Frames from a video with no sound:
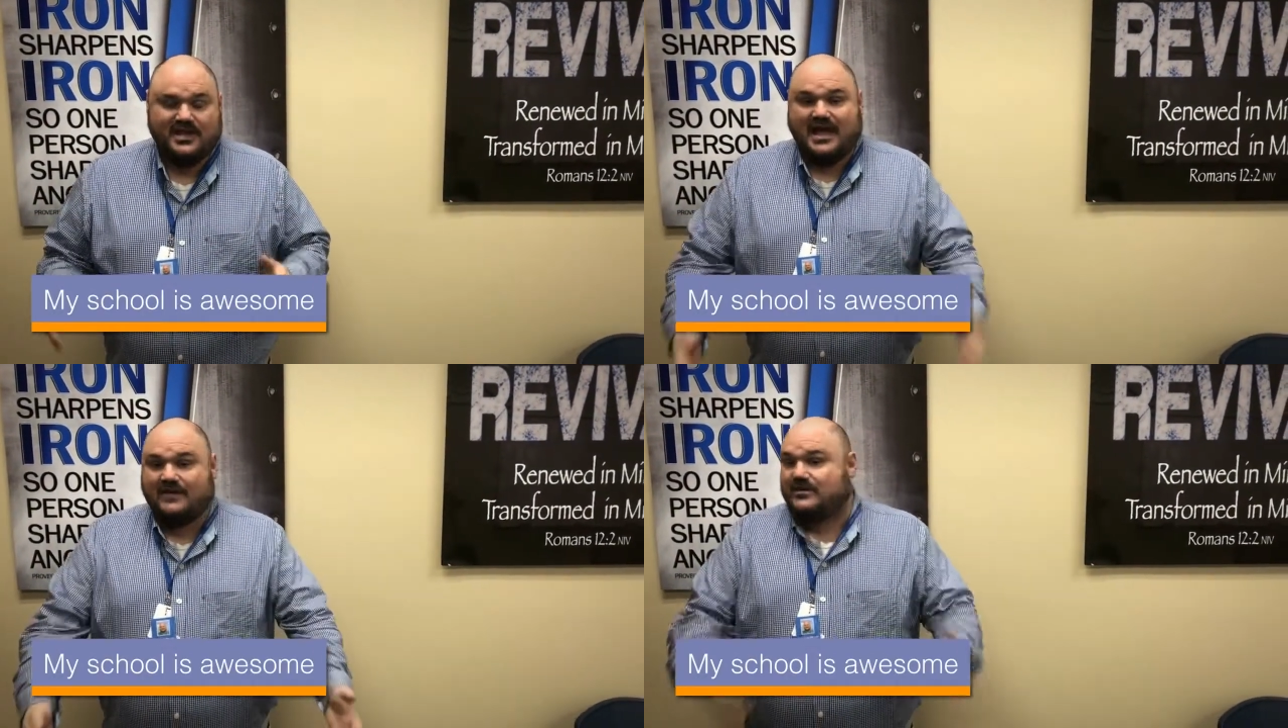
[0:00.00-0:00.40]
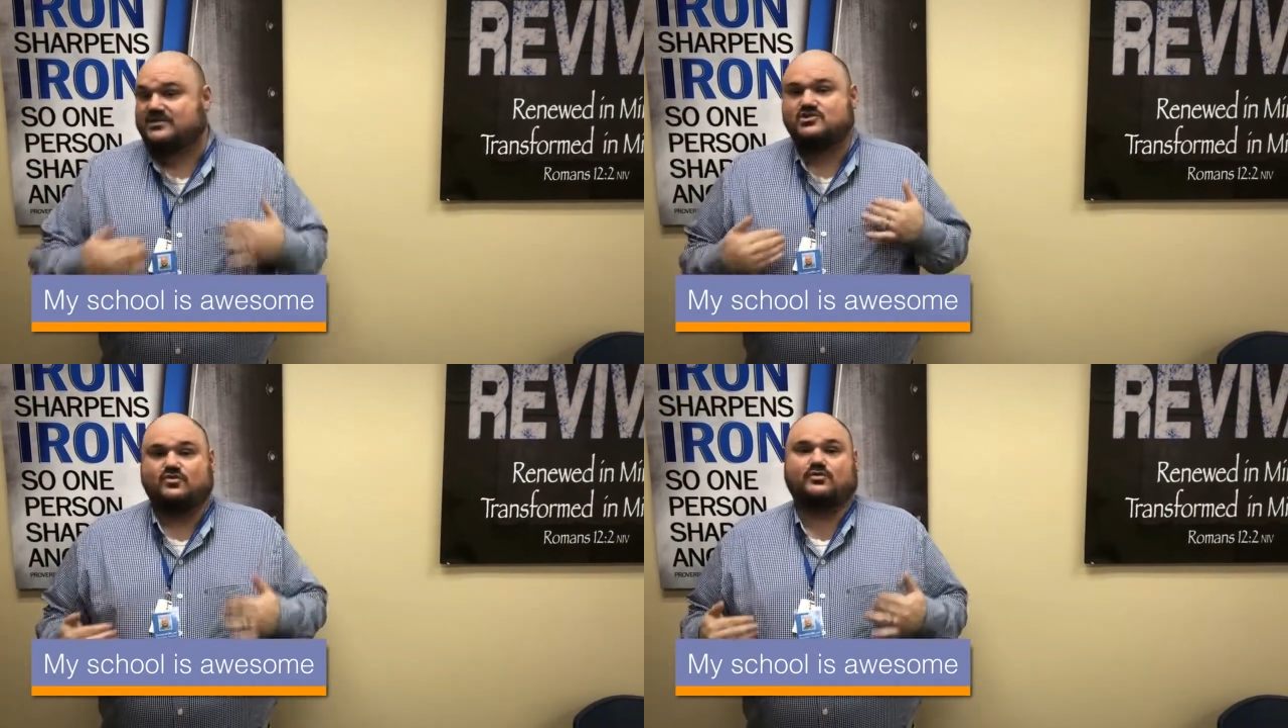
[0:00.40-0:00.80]
I've
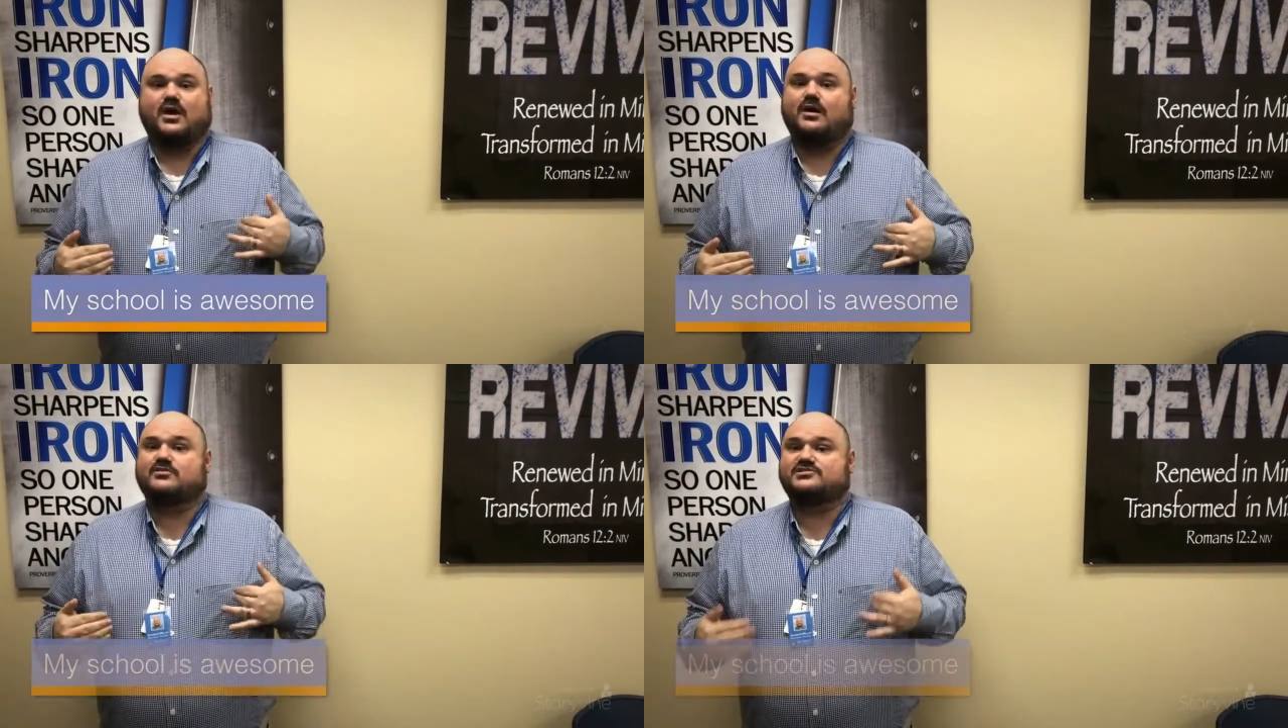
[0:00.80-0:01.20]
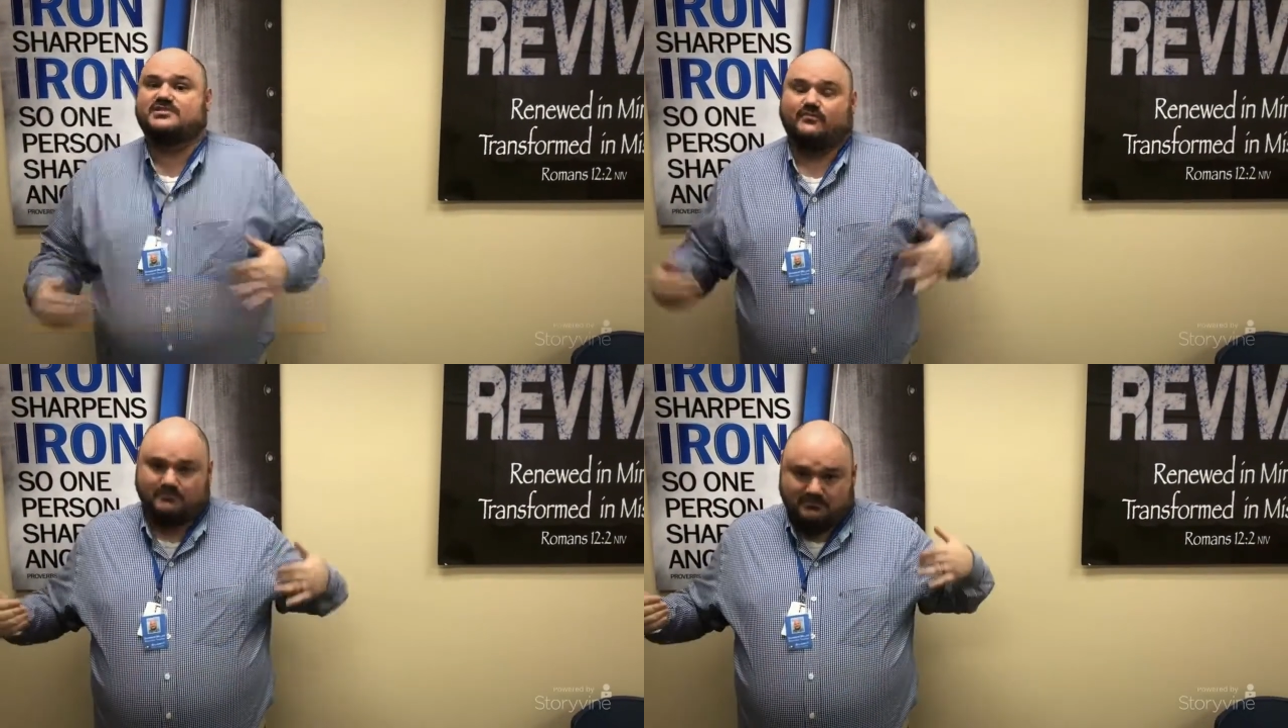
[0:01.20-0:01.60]
got two
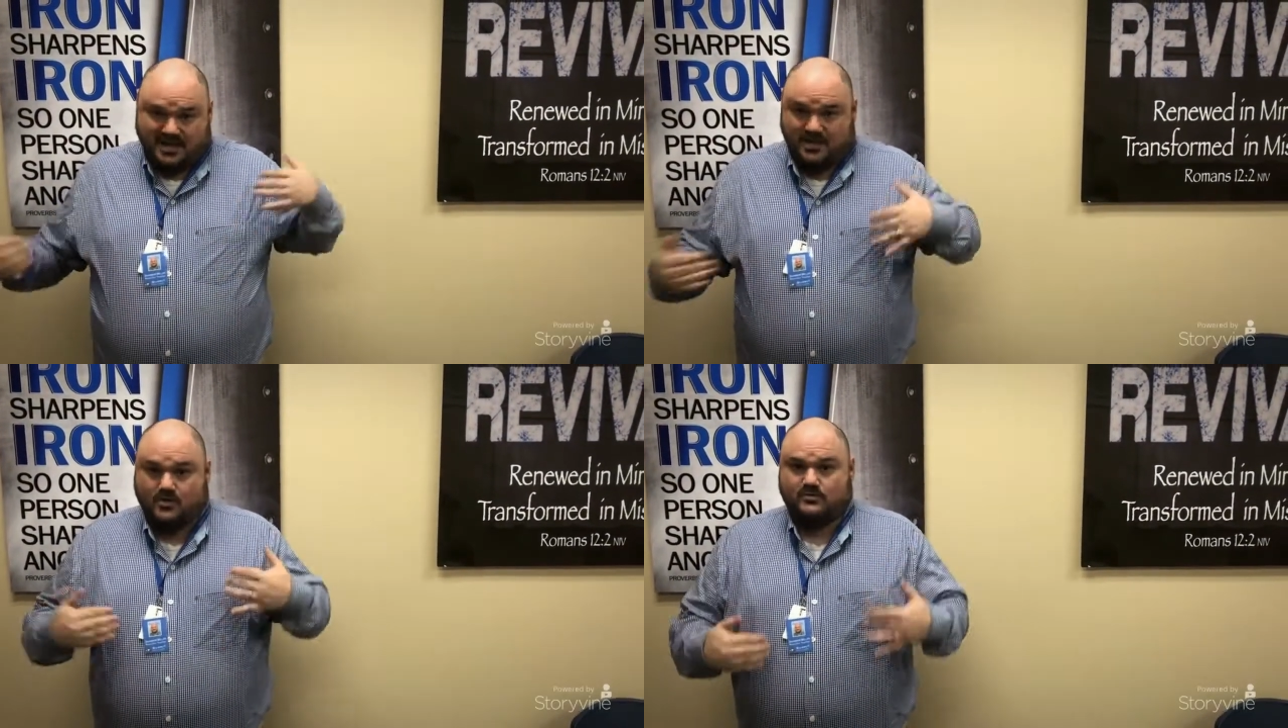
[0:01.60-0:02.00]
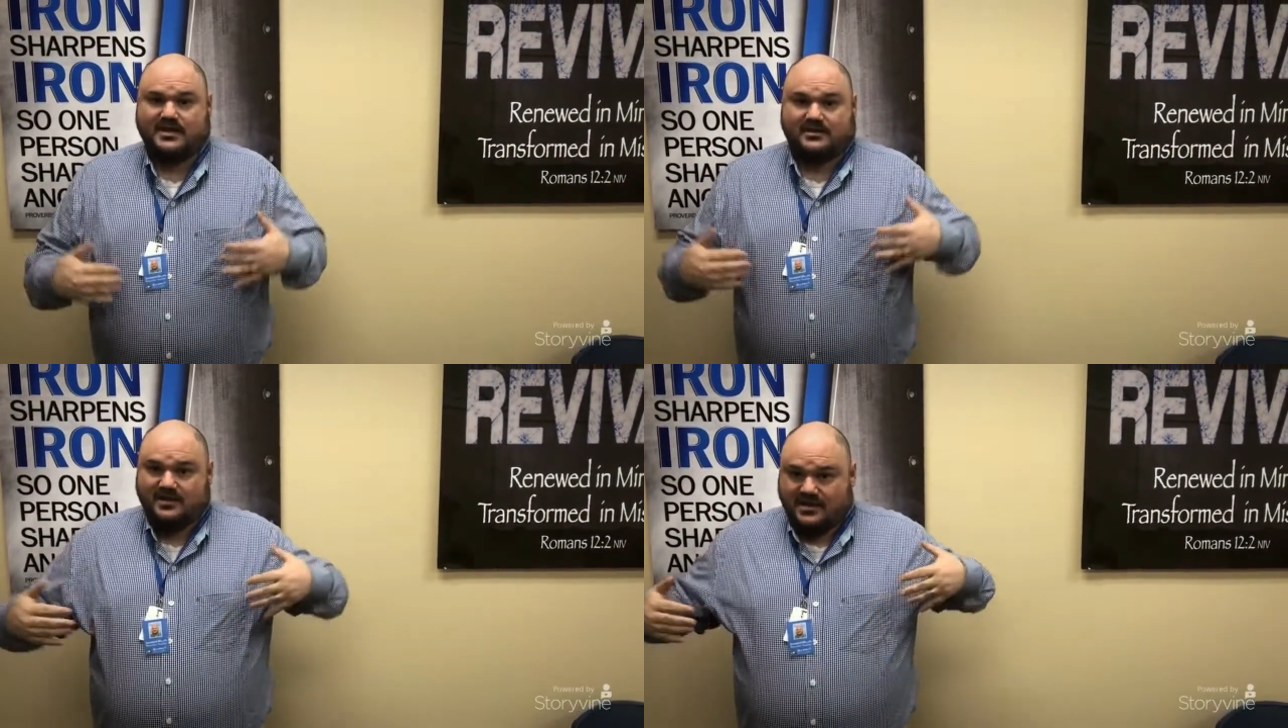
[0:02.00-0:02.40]
daughters of my own
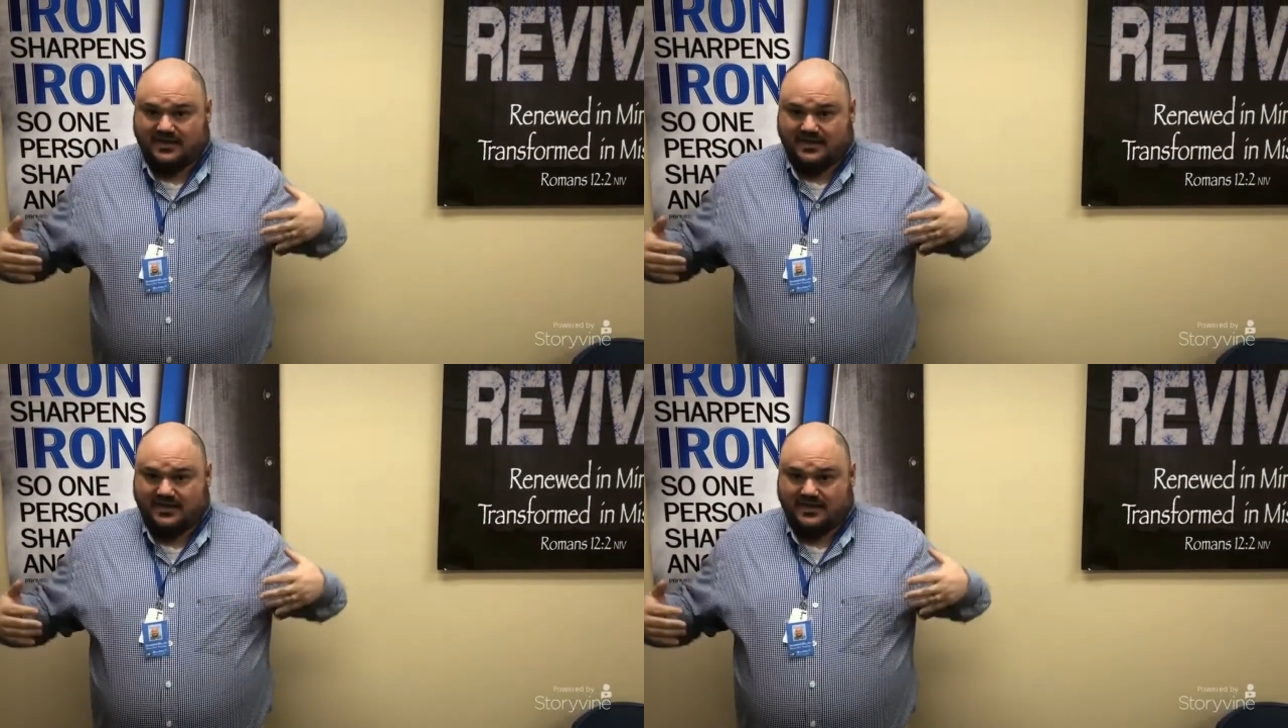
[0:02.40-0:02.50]
that